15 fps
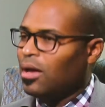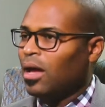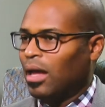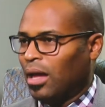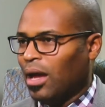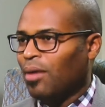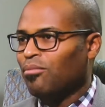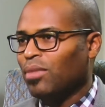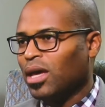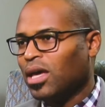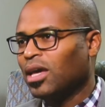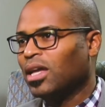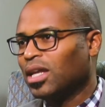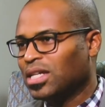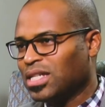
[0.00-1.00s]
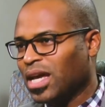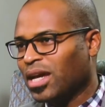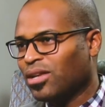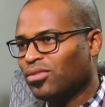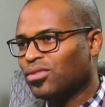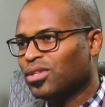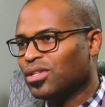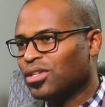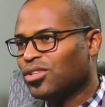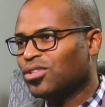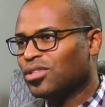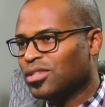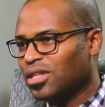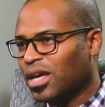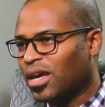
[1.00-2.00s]
I'm making an executive decision
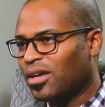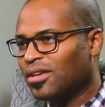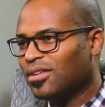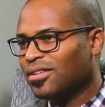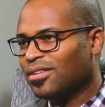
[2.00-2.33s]
today.